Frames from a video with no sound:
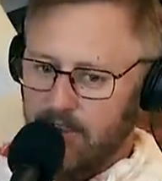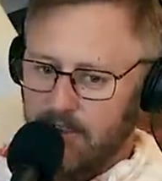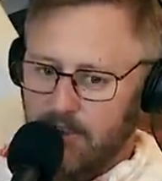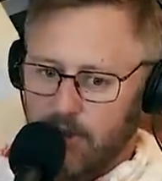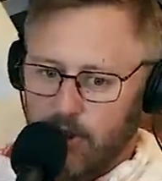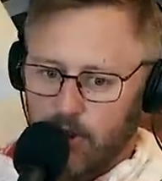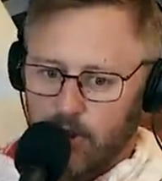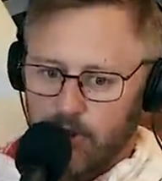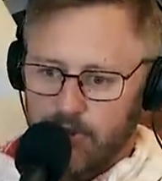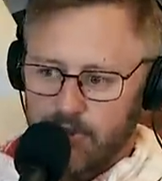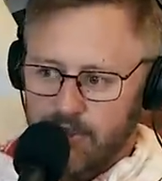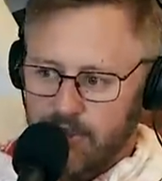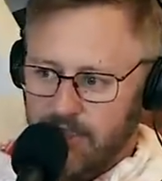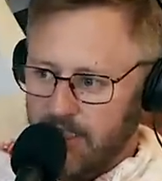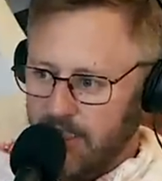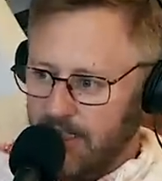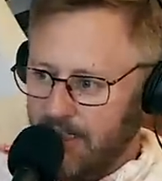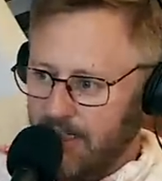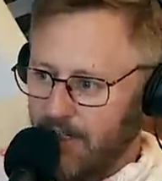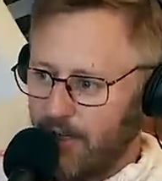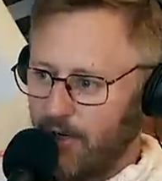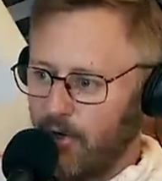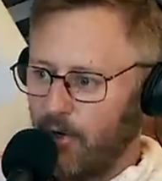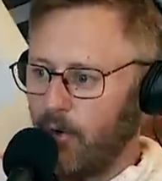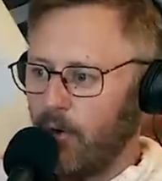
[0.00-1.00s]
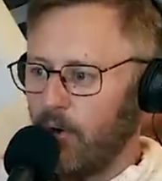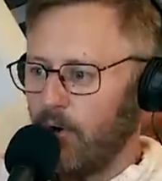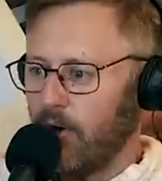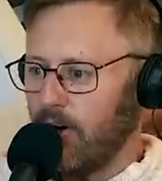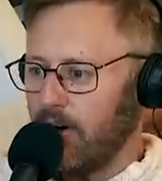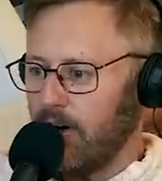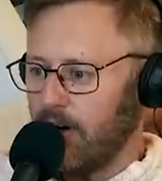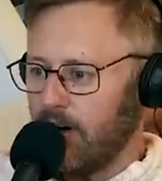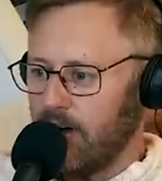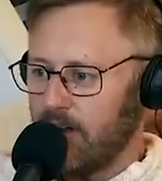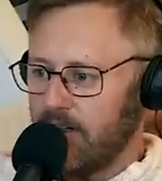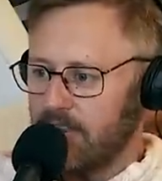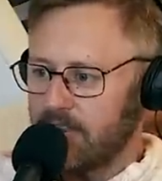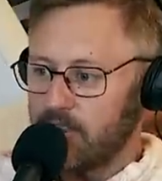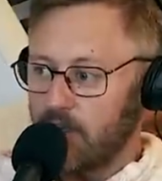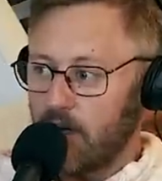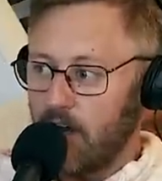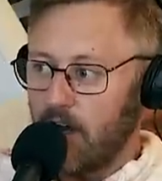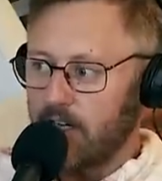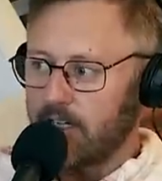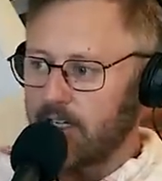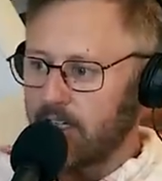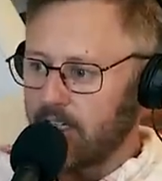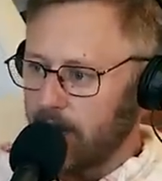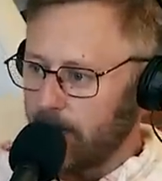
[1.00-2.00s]
cursing or
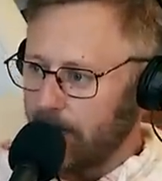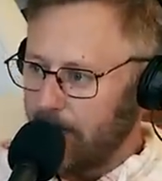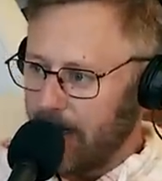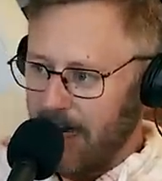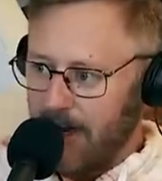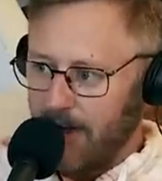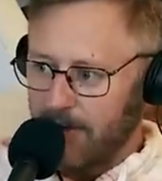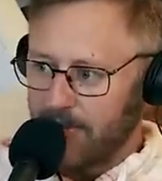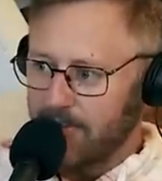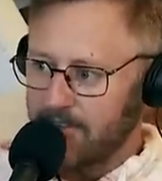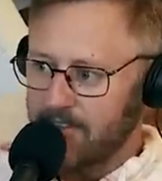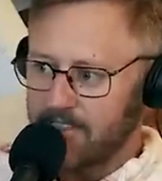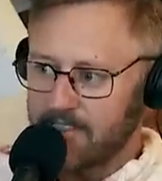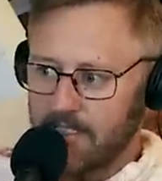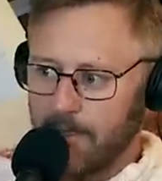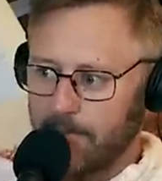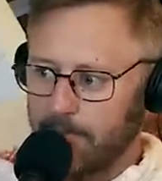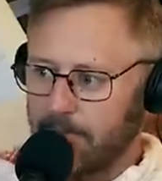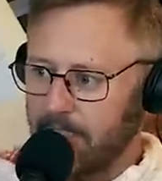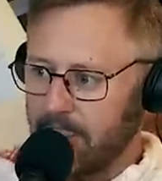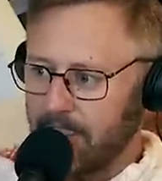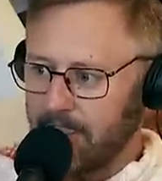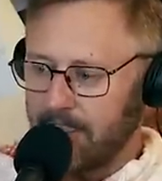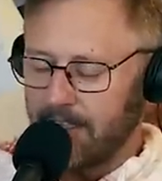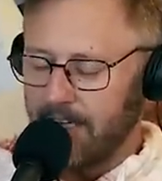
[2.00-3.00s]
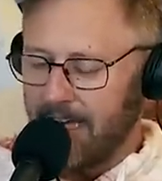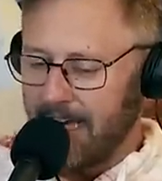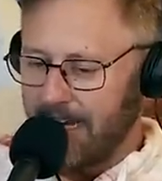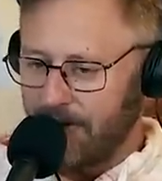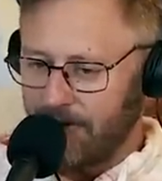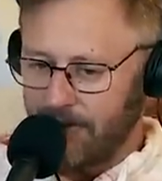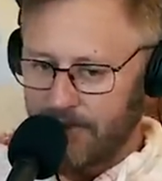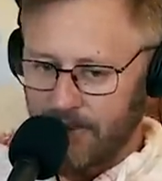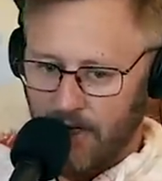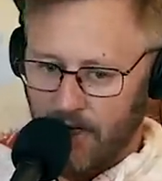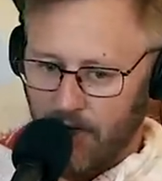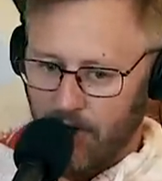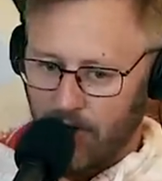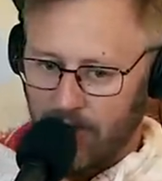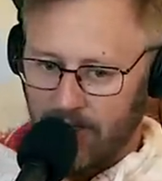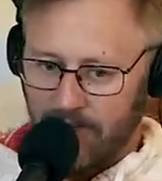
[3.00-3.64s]
talking about something. I don't know.